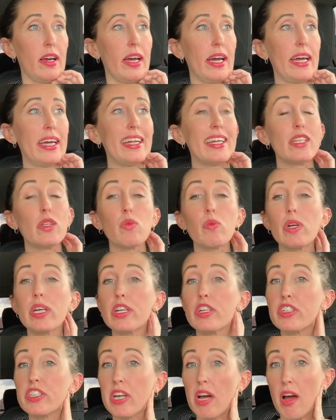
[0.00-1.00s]
And in the
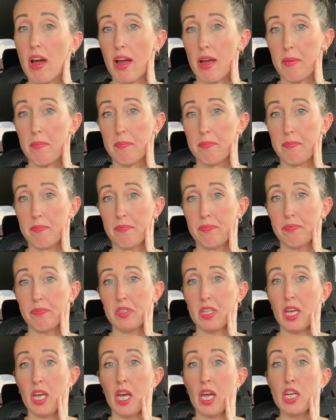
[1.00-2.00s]
wintertime,
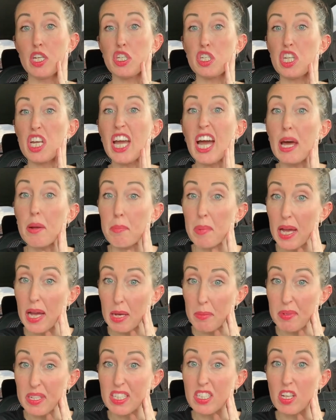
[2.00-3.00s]
she had
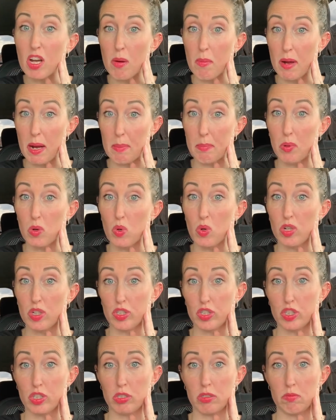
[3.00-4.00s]
babies on my
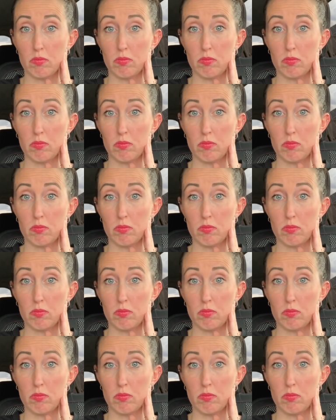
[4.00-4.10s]
porch.